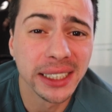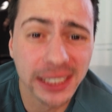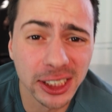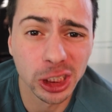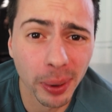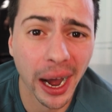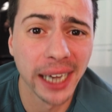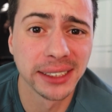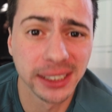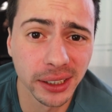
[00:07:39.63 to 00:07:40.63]

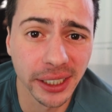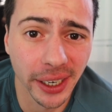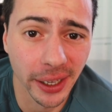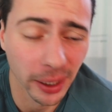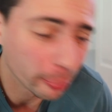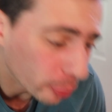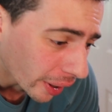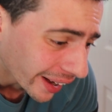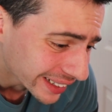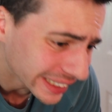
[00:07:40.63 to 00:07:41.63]
despise cleaning,
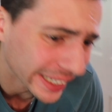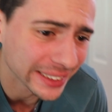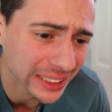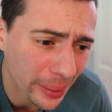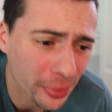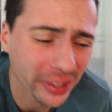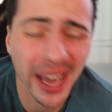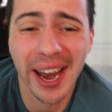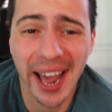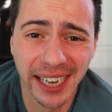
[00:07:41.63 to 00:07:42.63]
but it's something
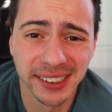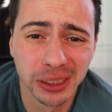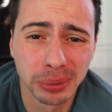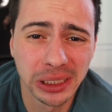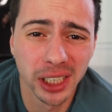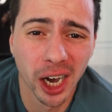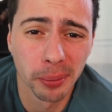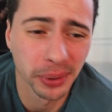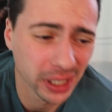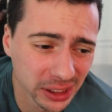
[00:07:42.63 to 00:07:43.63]
that has to be done
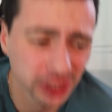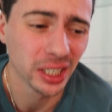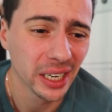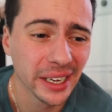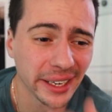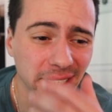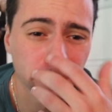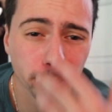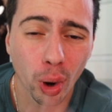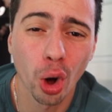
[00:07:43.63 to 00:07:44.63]
because it's
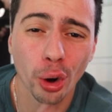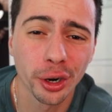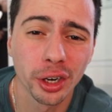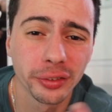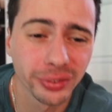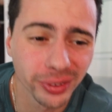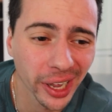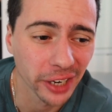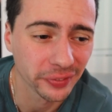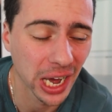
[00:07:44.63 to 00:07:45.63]
part of
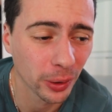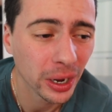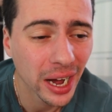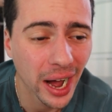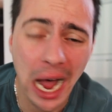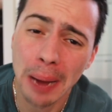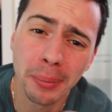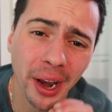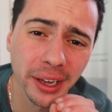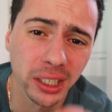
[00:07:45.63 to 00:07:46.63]
life. Now, I'm
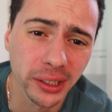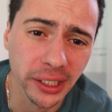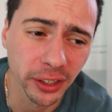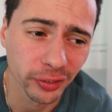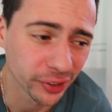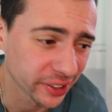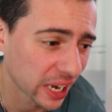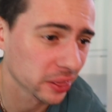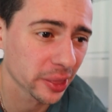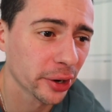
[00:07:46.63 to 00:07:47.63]
not a clean freak. I
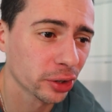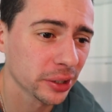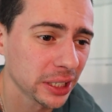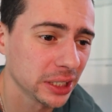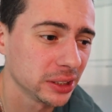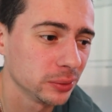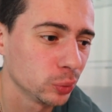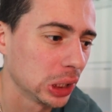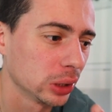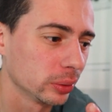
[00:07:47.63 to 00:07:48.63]
literally
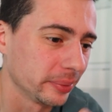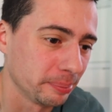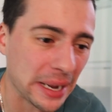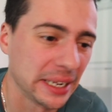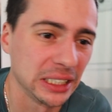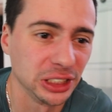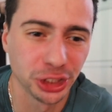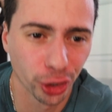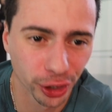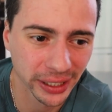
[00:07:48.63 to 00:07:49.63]
will make it
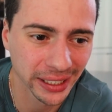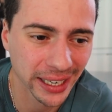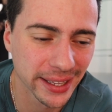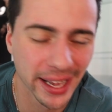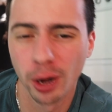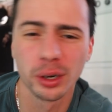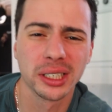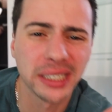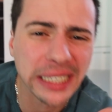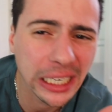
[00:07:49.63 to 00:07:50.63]
dirty and then I'll
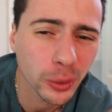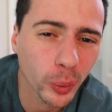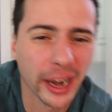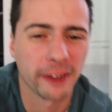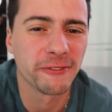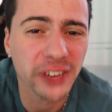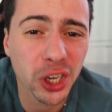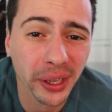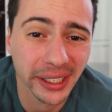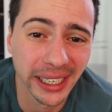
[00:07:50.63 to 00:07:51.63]
clean when I feel
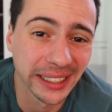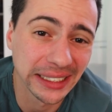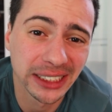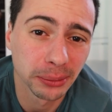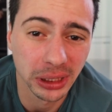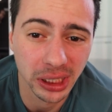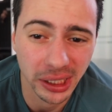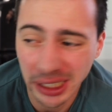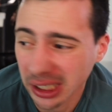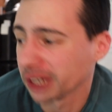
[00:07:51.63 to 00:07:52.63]
like it needs to be
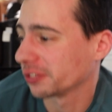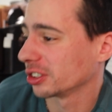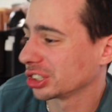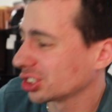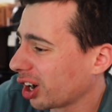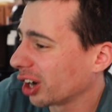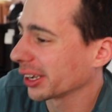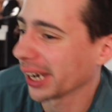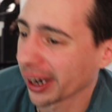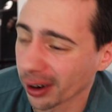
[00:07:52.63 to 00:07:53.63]
clean. If there's dog
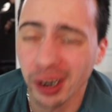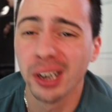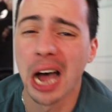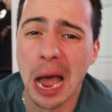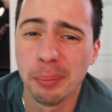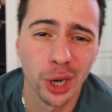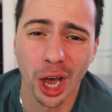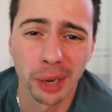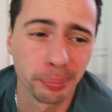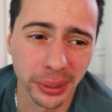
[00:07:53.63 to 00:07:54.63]
hair, I'm
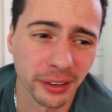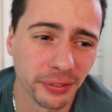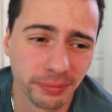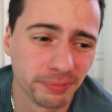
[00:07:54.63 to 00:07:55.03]
not a big,